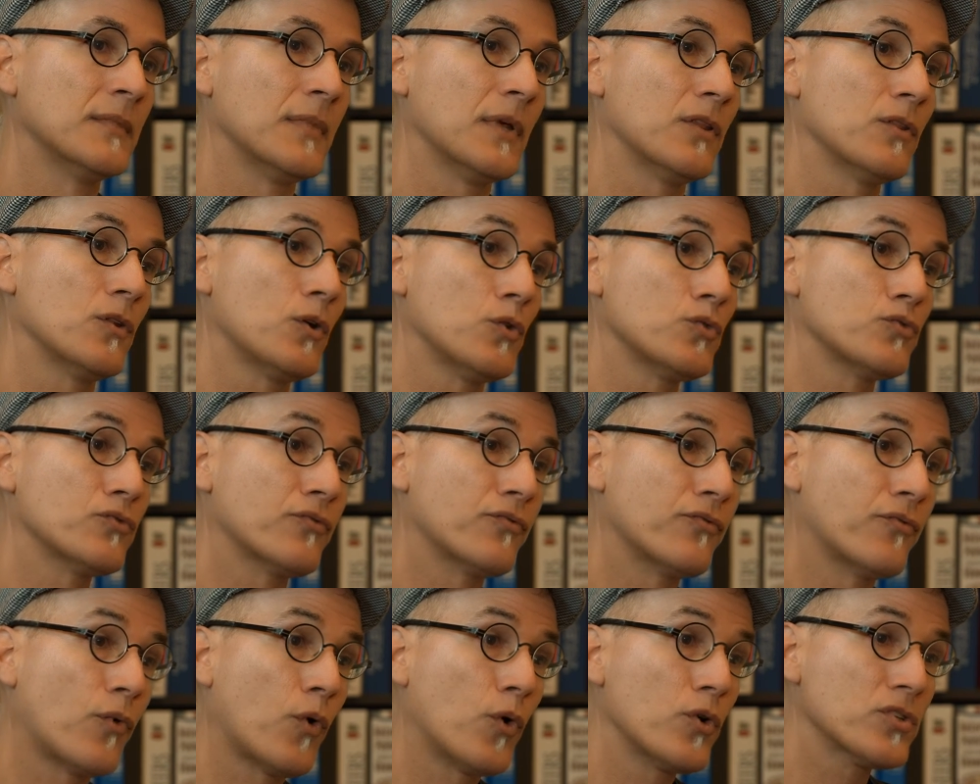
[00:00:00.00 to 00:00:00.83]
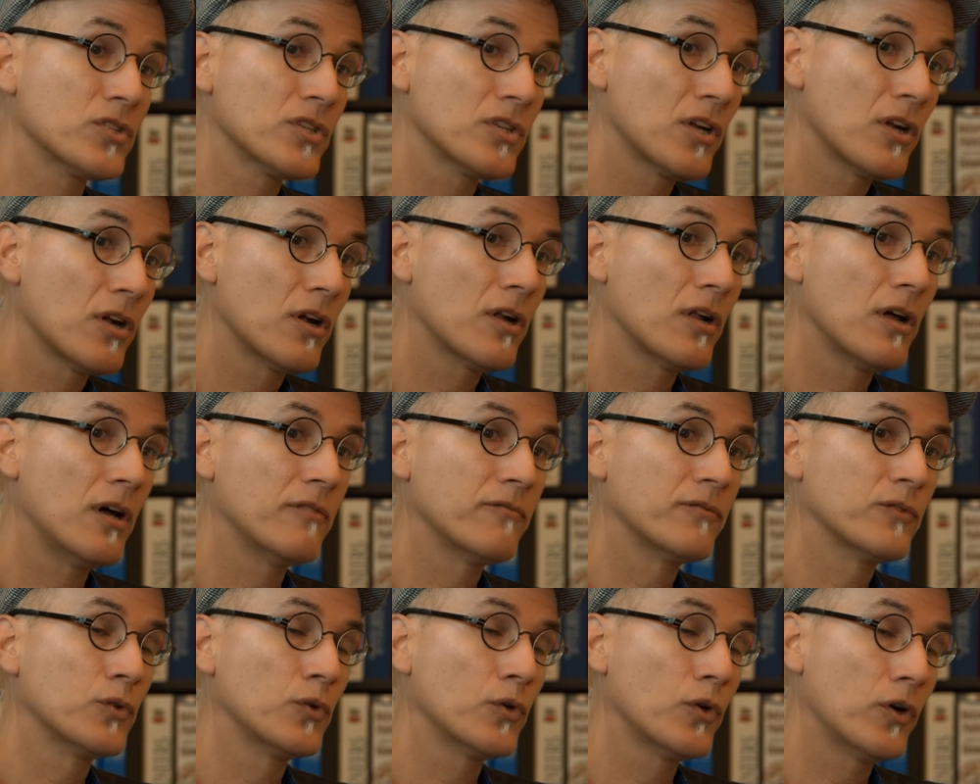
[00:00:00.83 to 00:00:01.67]
those fortunate
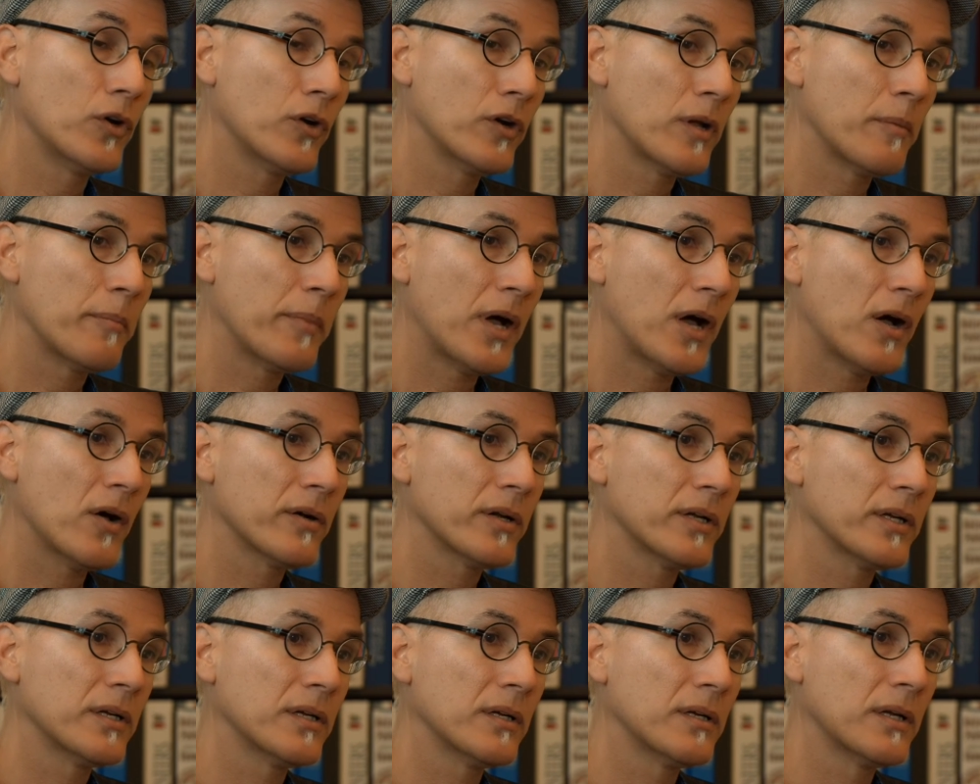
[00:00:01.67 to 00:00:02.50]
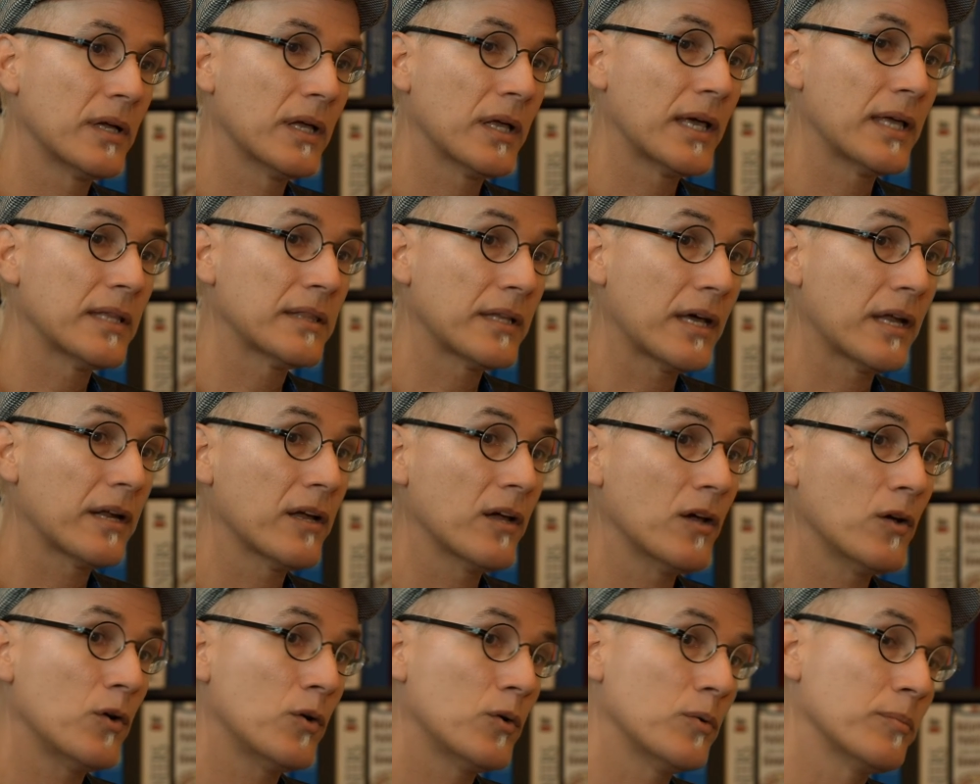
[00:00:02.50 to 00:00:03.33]
enough to learn about it and get that
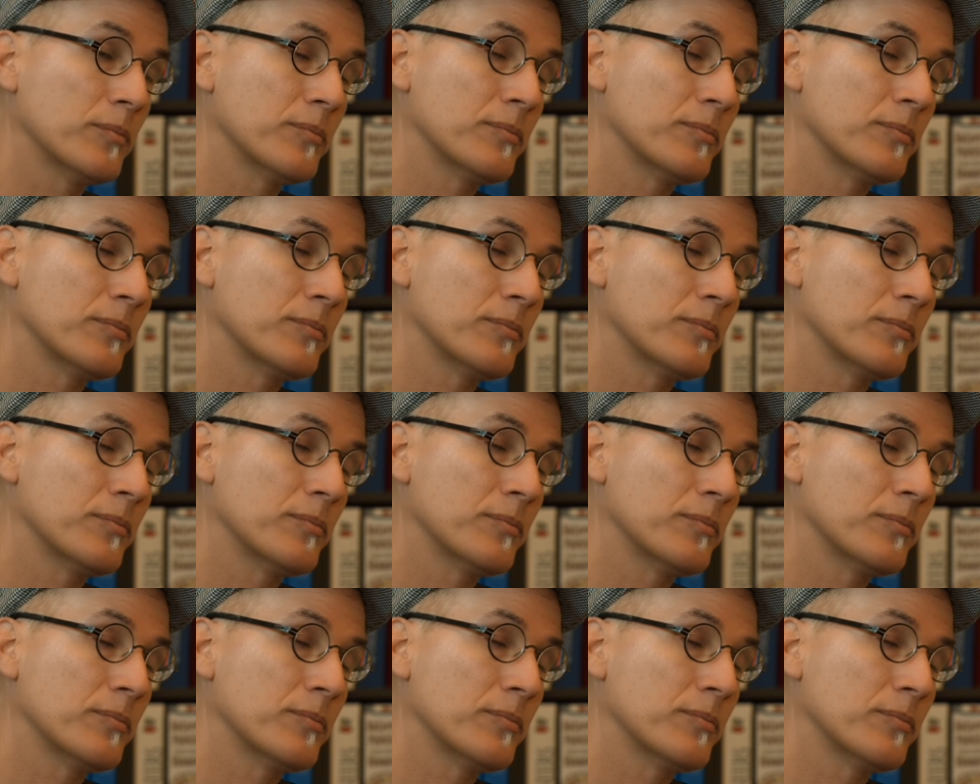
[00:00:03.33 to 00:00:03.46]
help